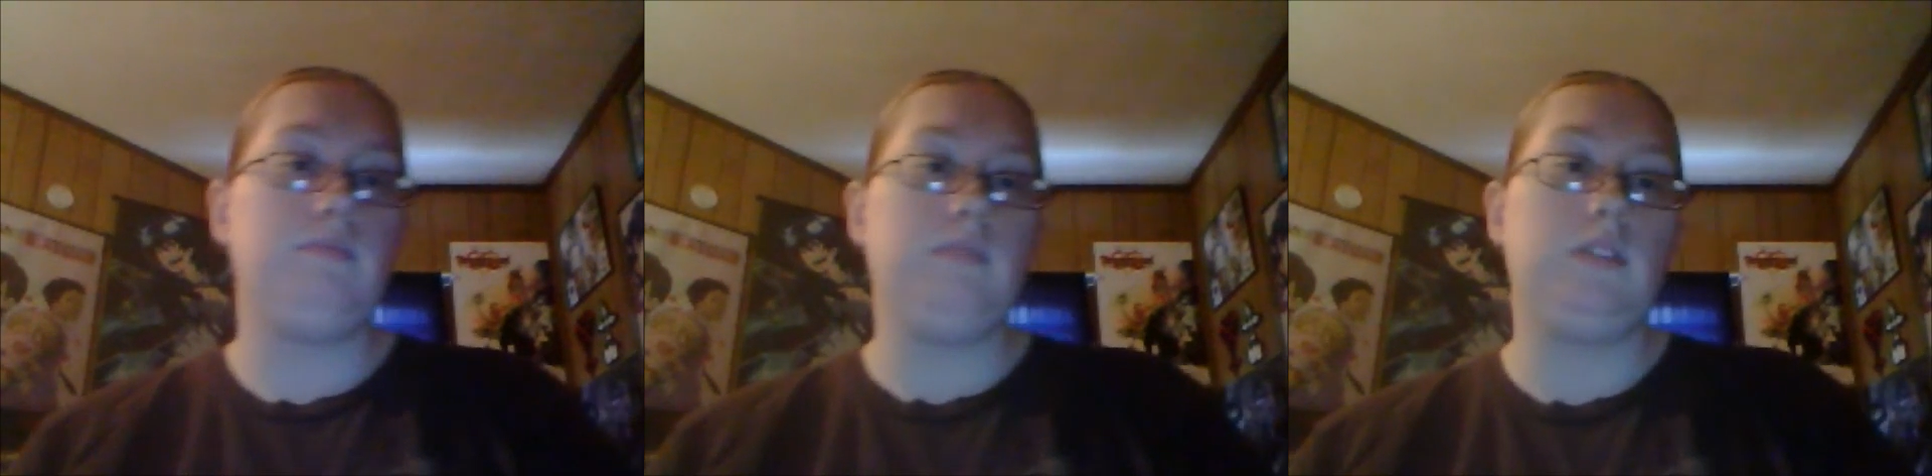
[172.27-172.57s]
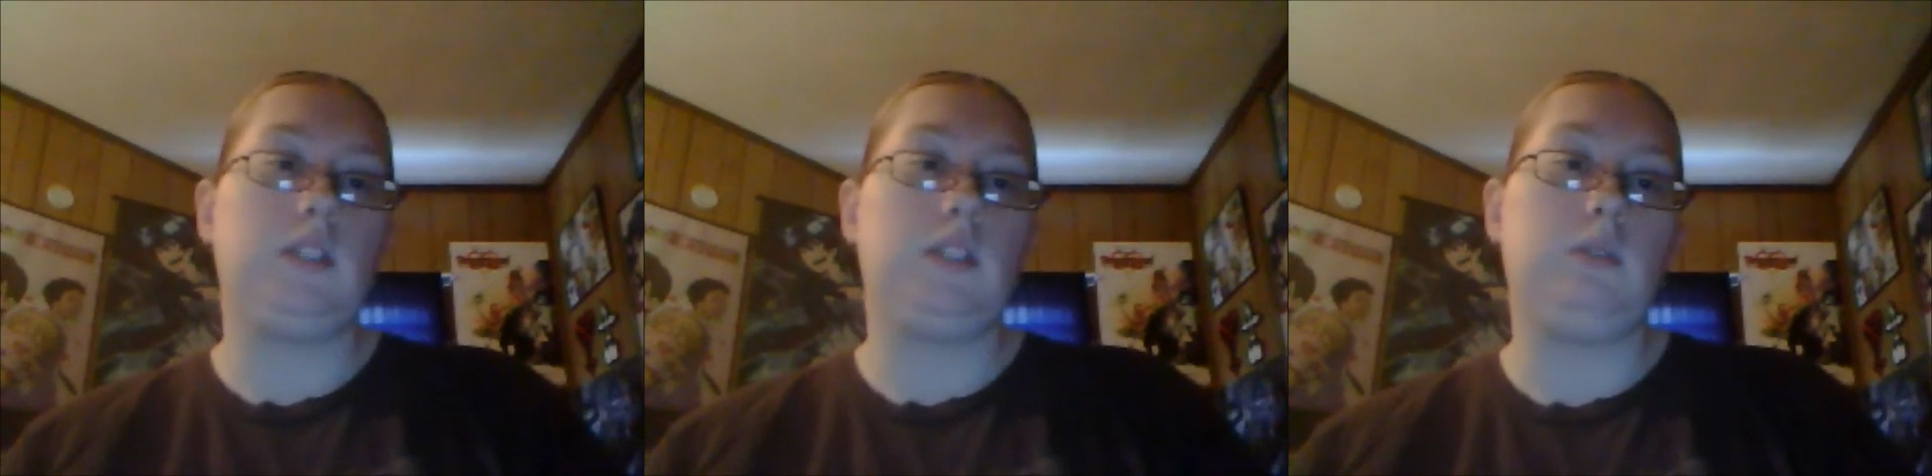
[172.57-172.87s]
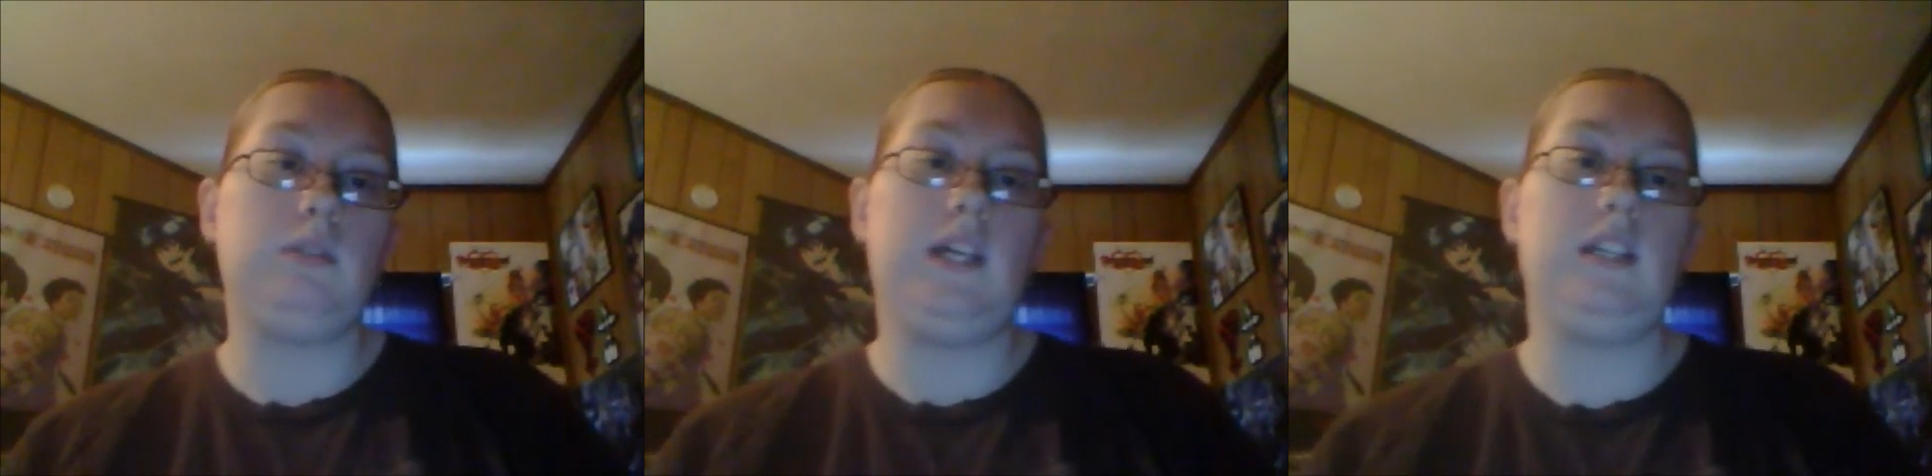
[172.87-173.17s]

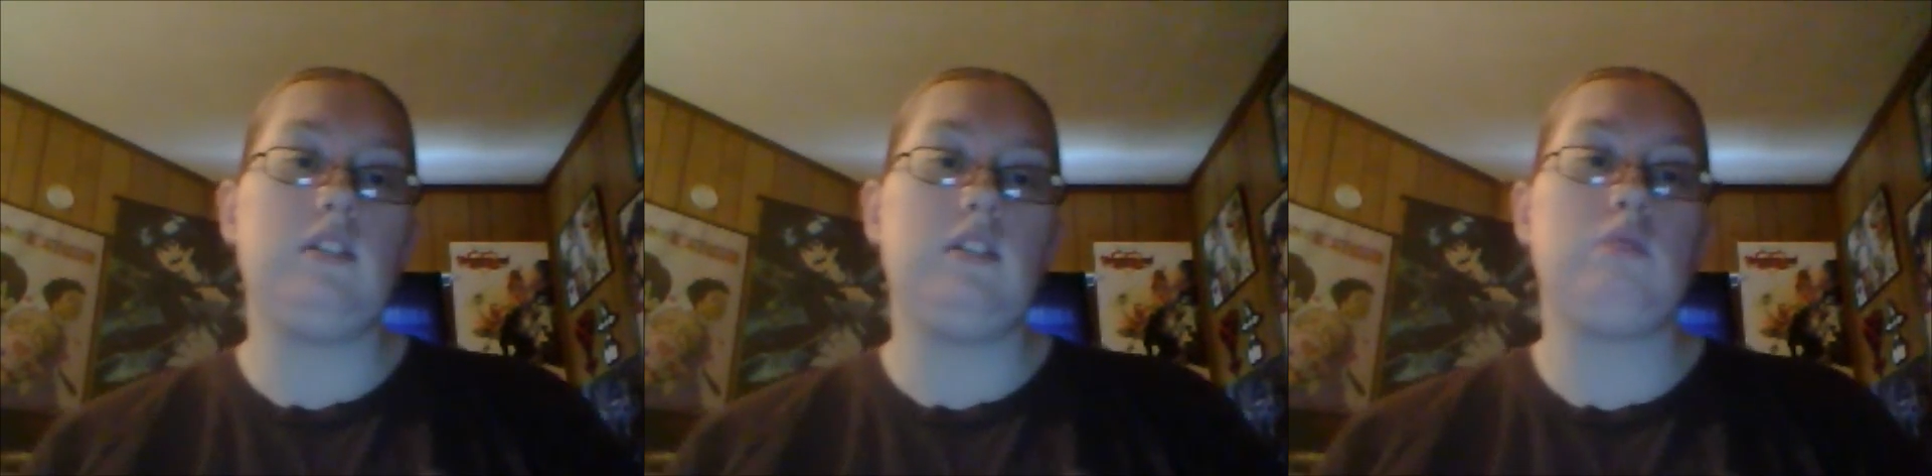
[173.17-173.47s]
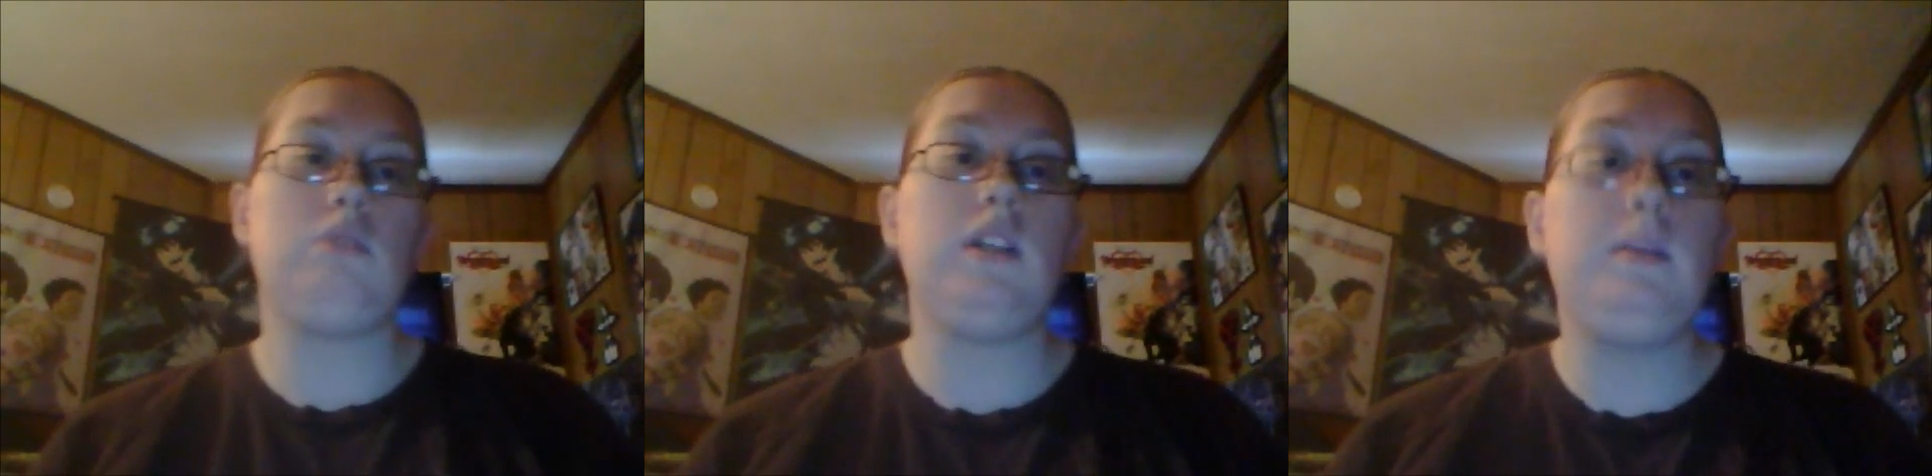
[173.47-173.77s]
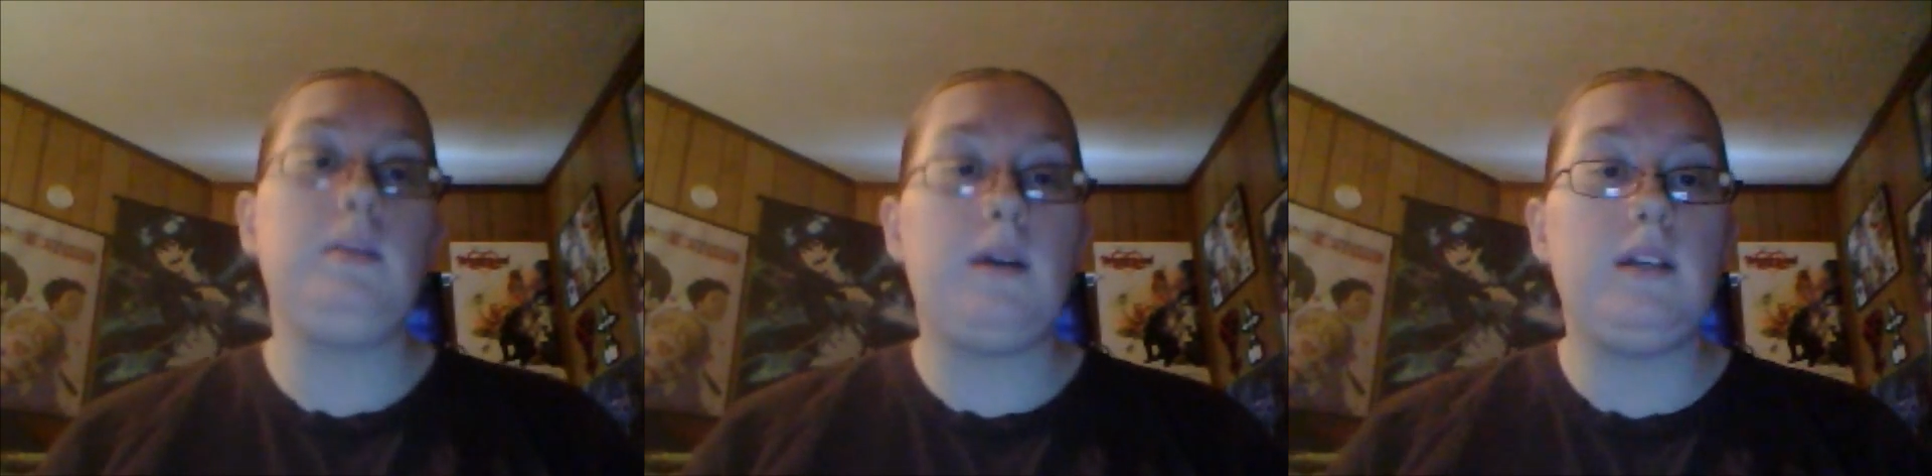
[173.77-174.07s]
So that is really
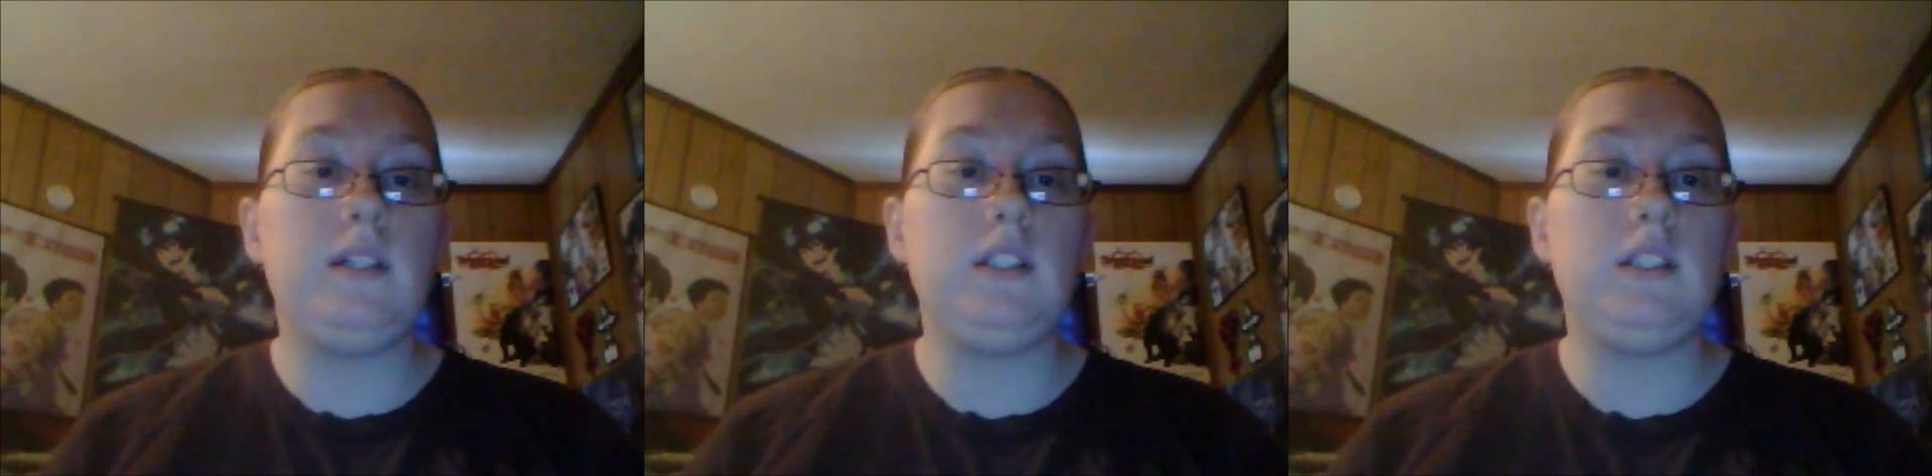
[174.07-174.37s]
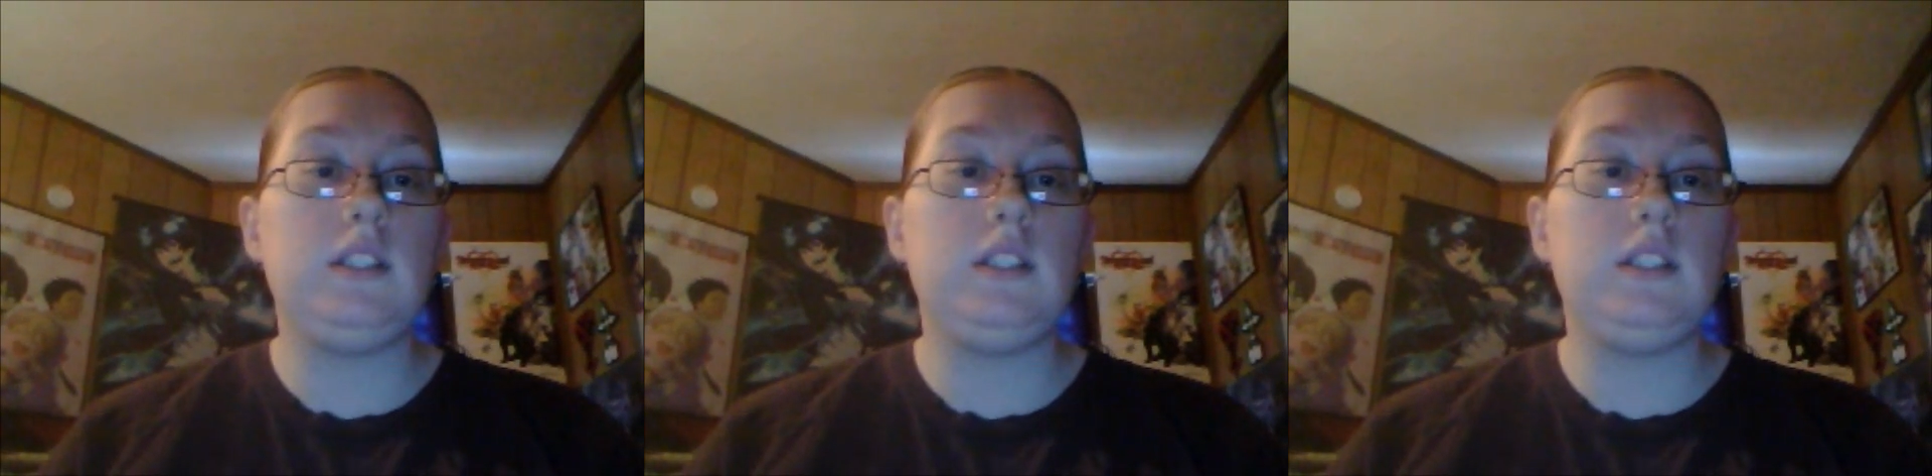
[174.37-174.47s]
about it.